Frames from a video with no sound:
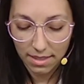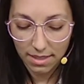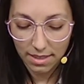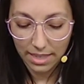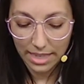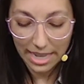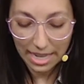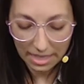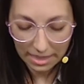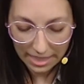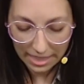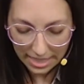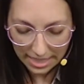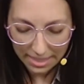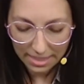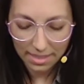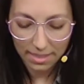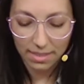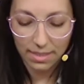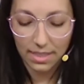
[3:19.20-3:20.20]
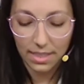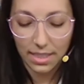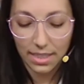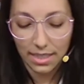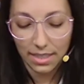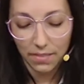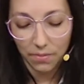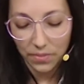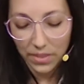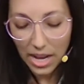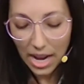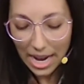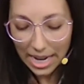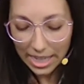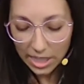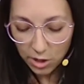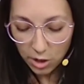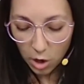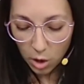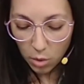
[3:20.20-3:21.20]
Eaglet. "I
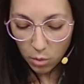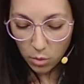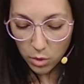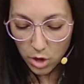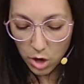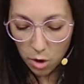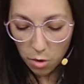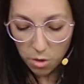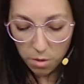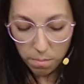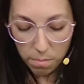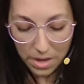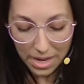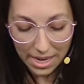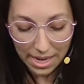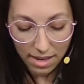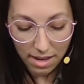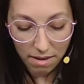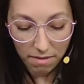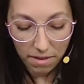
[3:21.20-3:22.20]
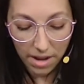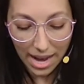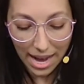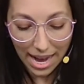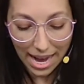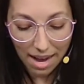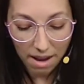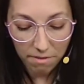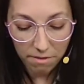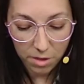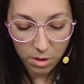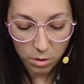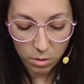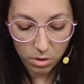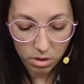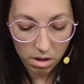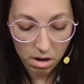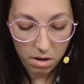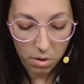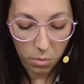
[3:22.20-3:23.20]
don't know the meaning of half those
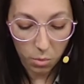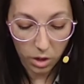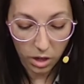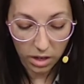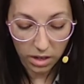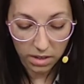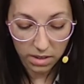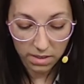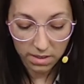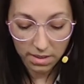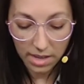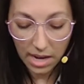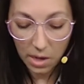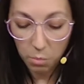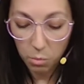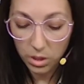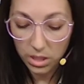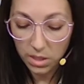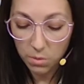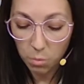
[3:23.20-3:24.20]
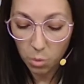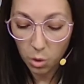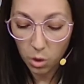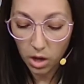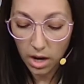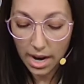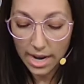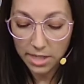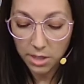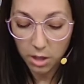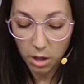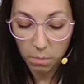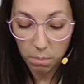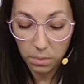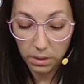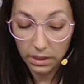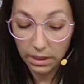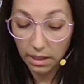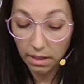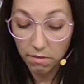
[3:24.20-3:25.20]
long words, and what's more, I don't
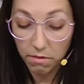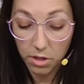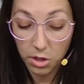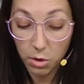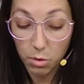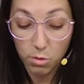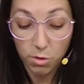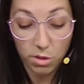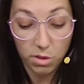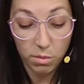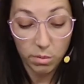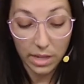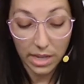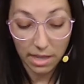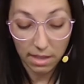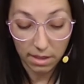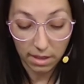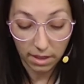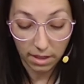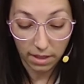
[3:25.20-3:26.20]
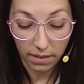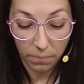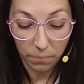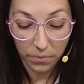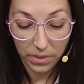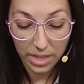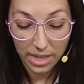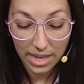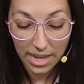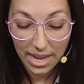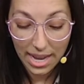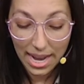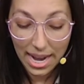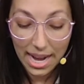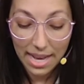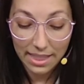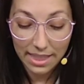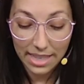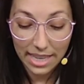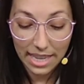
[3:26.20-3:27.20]
believe you do either."
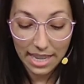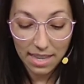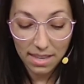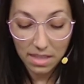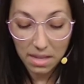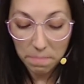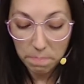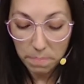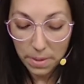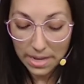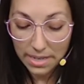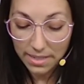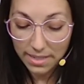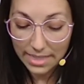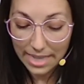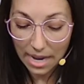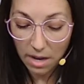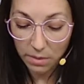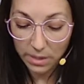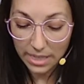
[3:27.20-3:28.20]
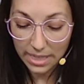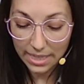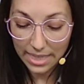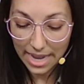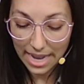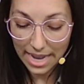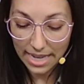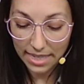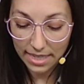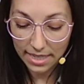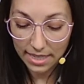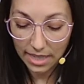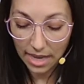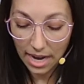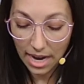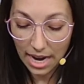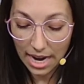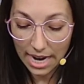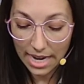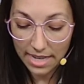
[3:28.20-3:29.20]
And the Eaglet bent down its head to
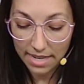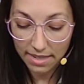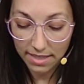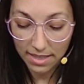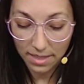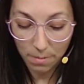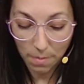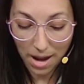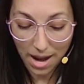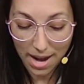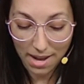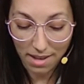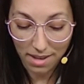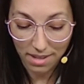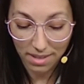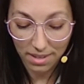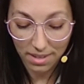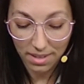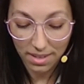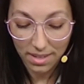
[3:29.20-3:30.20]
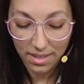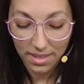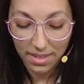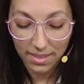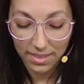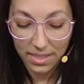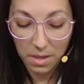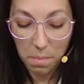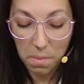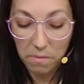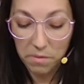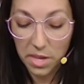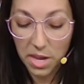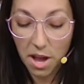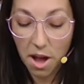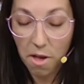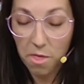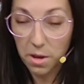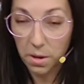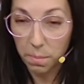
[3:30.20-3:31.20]
hide a smile. Some of the
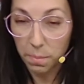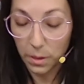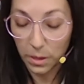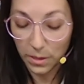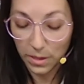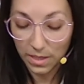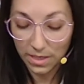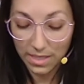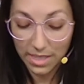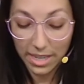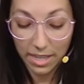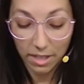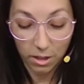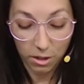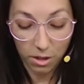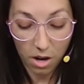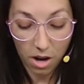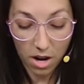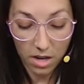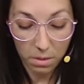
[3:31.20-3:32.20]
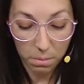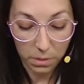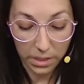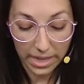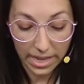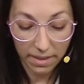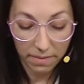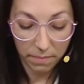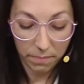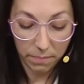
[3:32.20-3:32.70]
other birds tittered audibly.